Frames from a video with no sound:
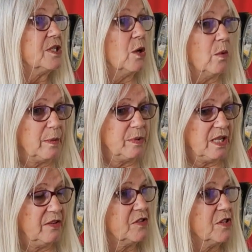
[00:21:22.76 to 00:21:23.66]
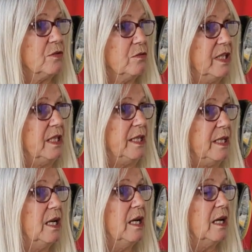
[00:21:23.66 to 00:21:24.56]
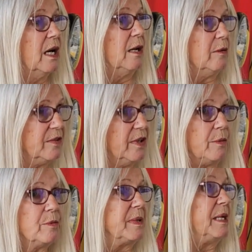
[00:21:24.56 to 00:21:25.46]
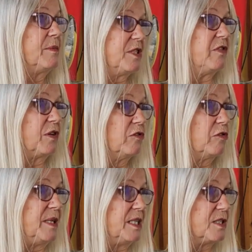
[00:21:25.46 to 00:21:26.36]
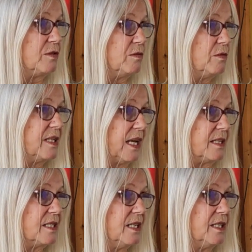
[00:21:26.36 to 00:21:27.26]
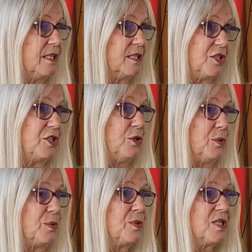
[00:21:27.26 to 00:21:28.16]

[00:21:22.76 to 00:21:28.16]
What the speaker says: So I would have to really, difficult for me to get to use.